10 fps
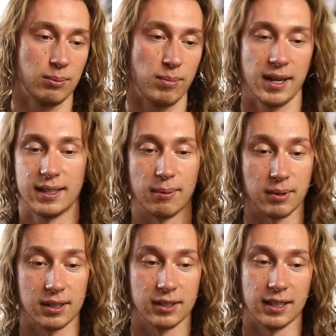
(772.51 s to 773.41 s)
make
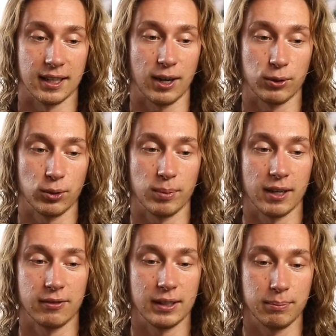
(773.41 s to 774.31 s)
them good and how to
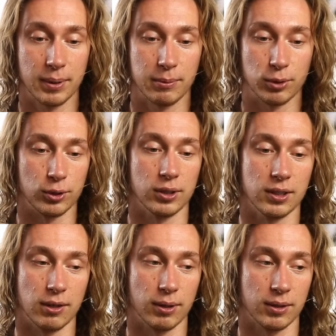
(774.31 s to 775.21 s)
make people
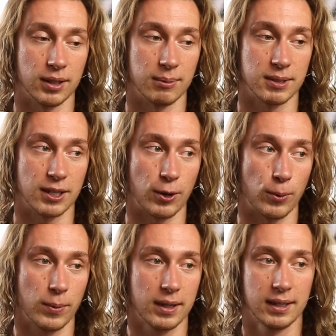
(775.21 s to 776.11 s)
good around them.
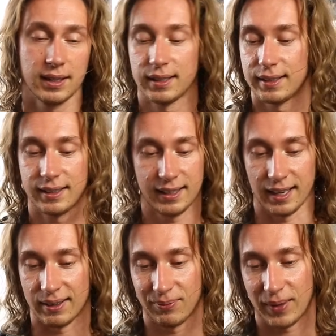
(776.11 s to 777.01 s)
So
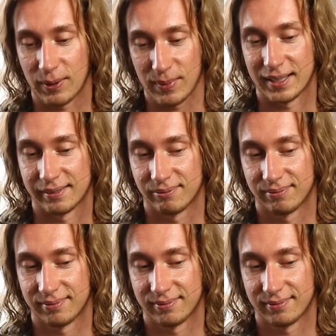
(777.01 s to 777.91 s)
yeah, I mean,
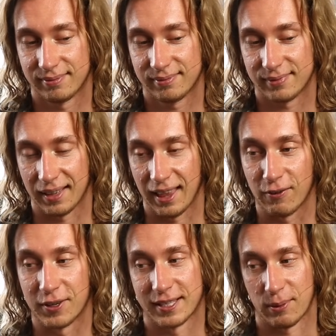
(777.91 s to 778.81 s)

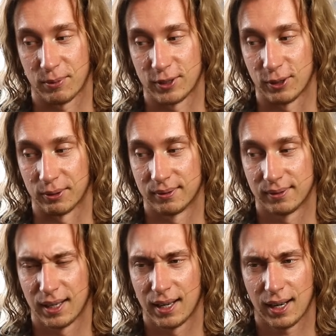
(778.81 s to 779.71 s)
love this episode.
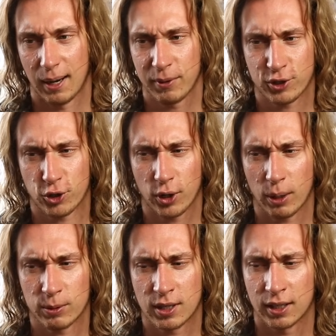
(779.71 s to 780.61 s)
I'm not sure
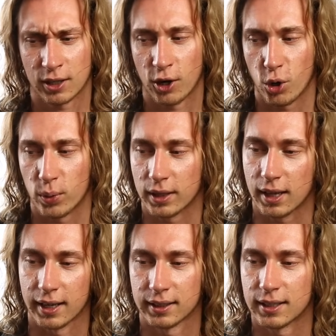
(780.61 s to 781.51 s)
how it's gonna go with
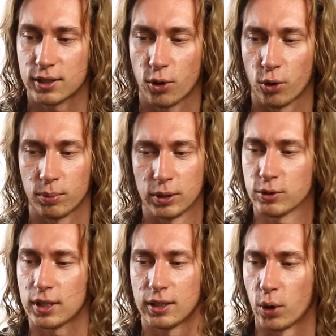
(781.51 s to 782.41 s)
like this all
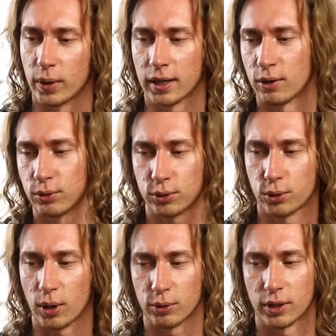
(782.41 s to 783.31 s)
music going out
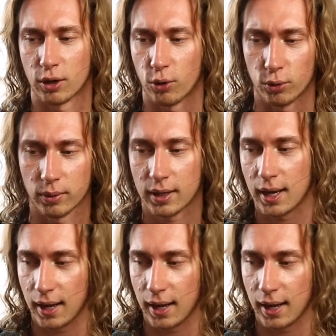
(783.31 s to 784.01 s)
throughout the whole